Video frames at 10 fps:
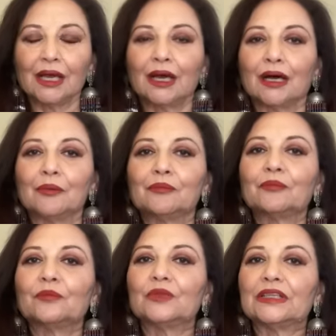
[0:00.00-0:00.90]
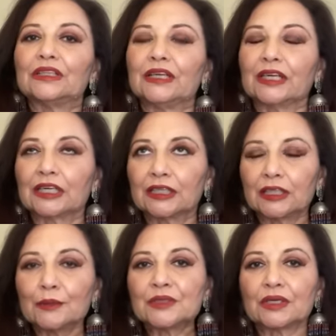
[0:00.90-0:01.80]
Um, the
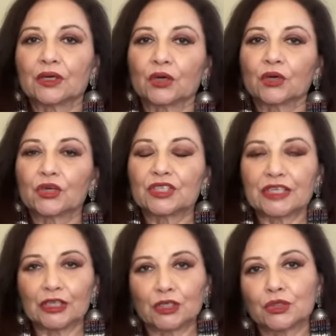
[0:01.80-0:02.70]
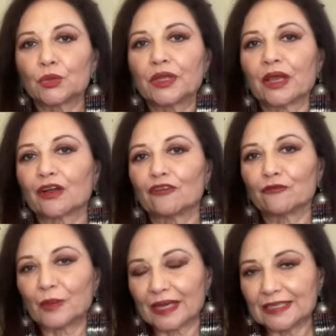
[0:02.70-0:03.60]
eclipse occurs in the zodiac
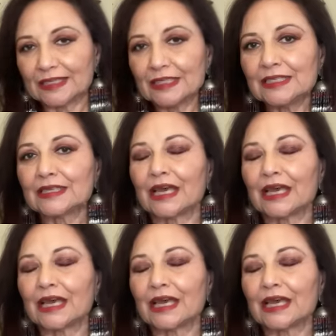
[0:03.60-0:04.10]
of Pisces